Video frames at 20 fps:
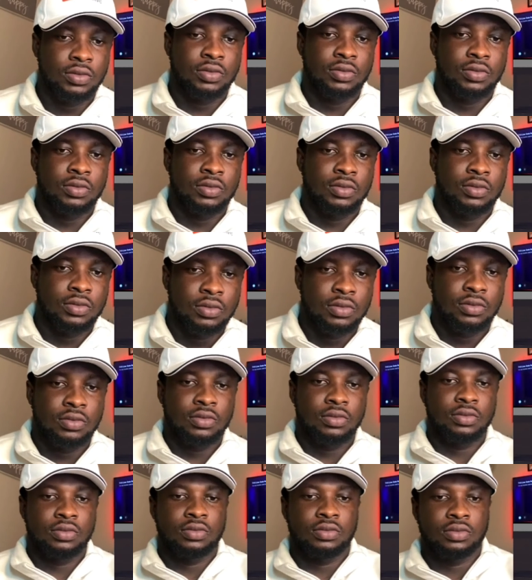
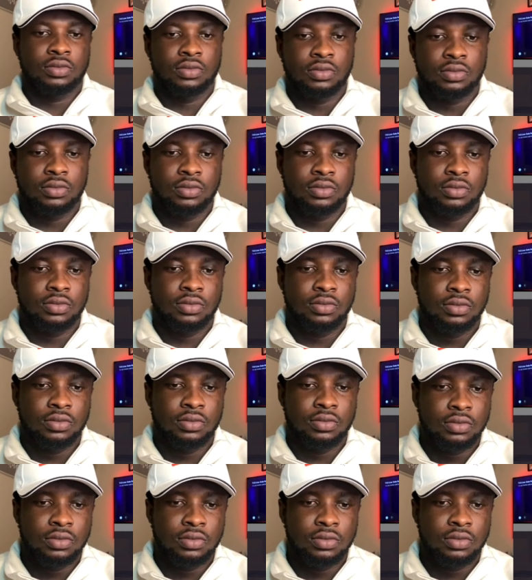Nobody speaks.